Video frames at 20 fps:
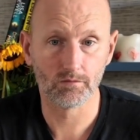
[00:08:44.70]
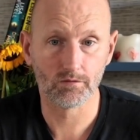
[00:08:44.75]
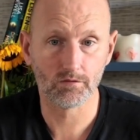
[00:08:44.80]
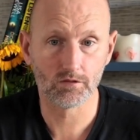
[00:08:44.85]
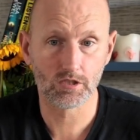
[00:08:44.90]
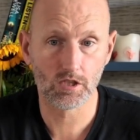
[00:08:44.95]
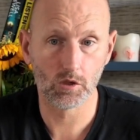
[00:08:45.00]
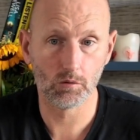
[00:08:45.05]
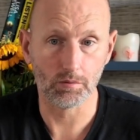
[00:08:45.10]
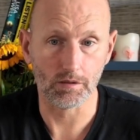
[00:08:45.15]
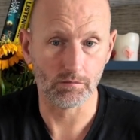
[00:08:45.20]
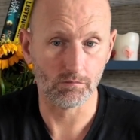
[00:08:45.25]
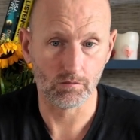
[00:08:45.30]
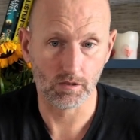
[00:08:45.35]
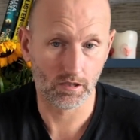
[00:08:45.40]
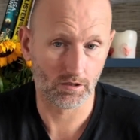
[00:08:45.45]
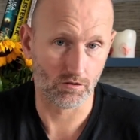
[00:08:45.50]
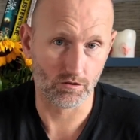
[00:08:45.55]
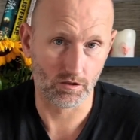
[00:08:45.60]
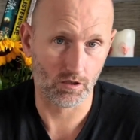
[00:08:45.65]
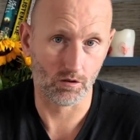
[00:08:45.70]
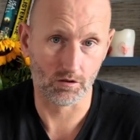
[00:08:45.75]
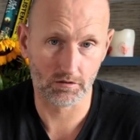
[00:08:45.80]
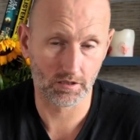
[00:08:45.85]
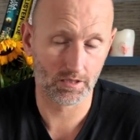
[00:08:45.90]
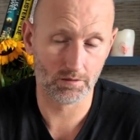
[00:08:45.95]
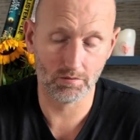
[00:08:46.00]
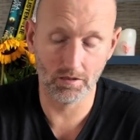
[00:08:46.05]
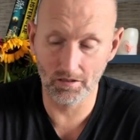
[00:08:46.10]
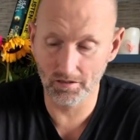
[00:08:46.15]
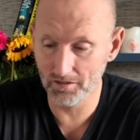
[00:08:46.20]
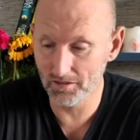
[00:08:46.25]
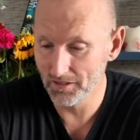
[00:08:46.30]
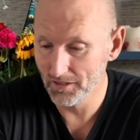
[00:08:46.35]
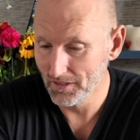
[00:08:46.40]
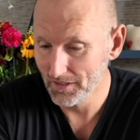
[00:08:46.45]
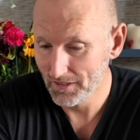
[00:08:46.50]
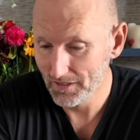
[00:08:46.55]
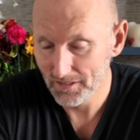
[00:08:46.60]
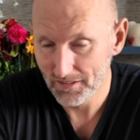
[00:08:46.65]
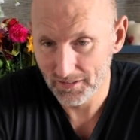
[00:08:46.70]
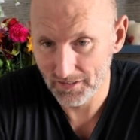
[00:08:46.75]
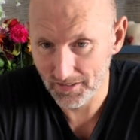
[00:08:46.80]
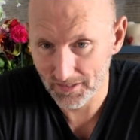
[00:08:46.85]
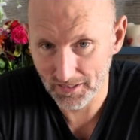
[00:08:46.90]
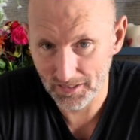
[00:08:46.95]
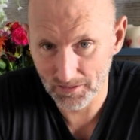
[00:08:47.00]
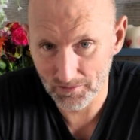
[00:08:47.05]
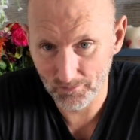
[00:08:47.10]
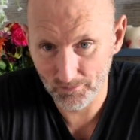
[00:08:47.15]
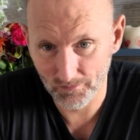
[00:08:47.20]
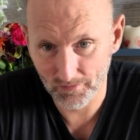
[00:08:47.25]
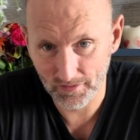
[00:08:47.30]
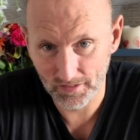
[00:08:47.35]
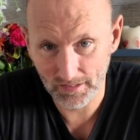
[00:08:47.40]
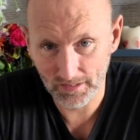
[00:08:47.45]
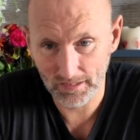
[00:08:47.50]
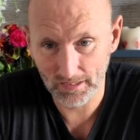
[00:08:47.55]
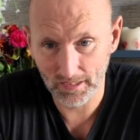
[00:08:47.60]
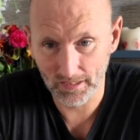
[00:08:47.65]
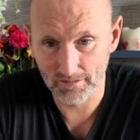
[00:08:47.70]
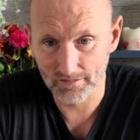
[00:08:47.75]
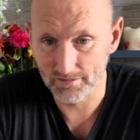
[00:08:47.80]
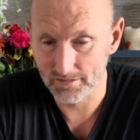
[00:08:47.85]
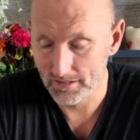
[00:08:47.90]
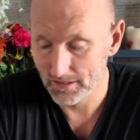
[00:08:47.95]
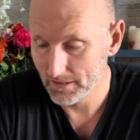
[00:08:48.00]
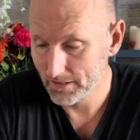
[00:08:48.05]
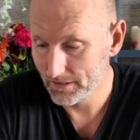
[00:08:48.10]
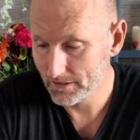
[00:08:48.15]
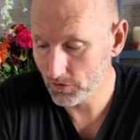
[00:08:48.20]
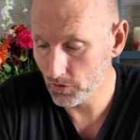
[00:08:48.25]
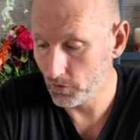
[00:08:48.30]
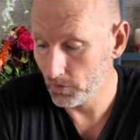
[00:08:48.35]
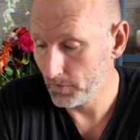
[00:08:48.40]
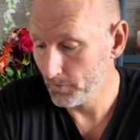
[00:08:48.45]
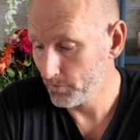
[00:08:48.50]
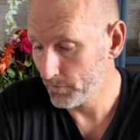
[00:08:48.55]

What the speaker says: chill beam. I use it all the time. And so